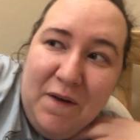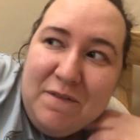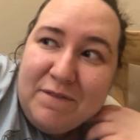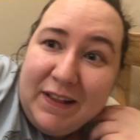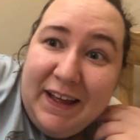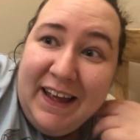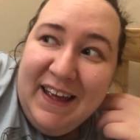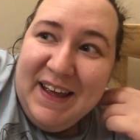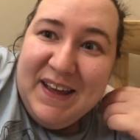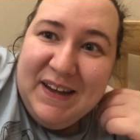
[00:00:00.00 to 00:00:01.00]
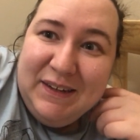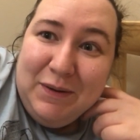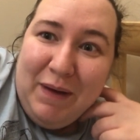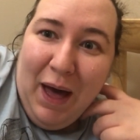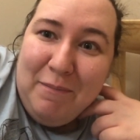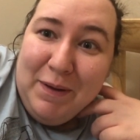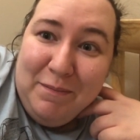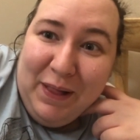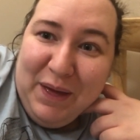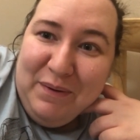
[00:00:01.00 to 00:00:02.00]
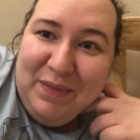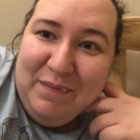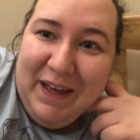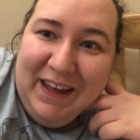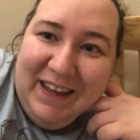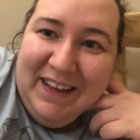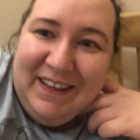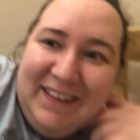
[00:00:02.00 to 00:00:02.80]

hopefully she'll be happy and play with me.